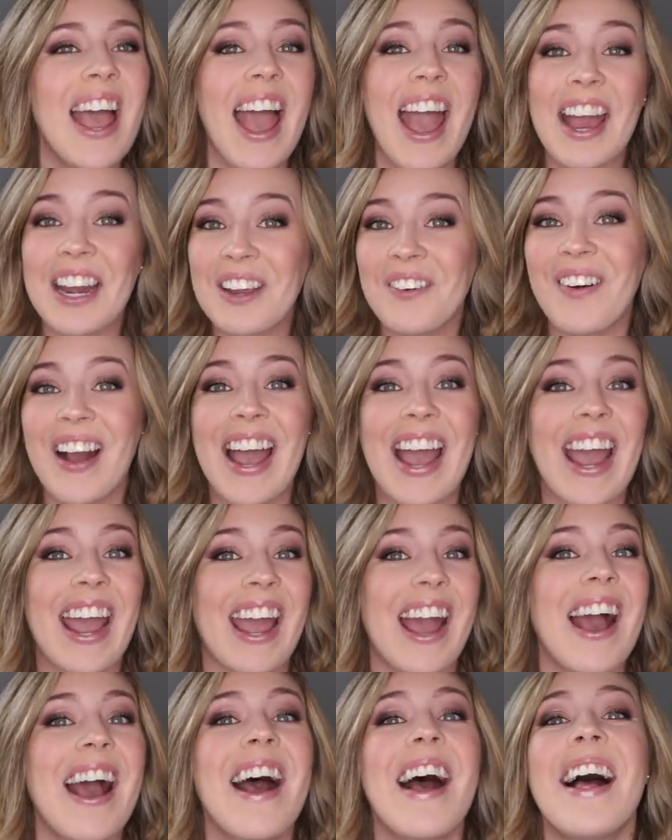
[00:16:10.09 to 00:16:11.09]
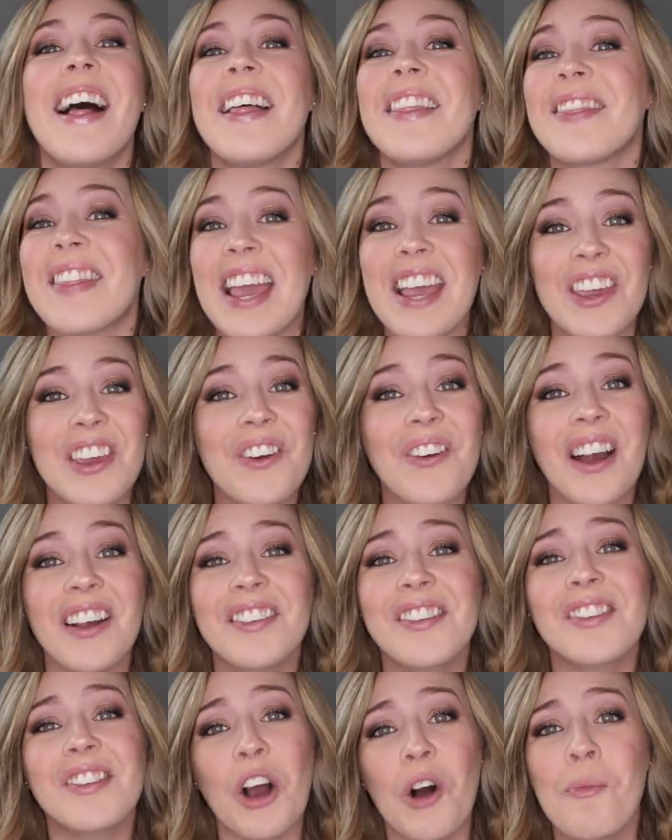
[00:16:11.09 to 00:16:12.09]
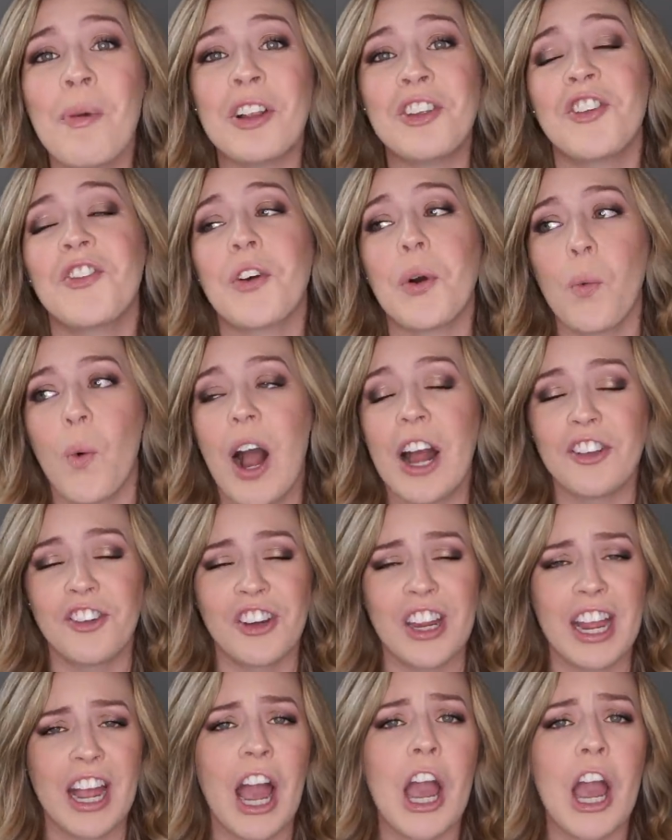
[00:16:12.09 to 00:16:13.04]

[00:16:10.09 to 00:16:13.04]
Anyway, thank you guys so much for watching.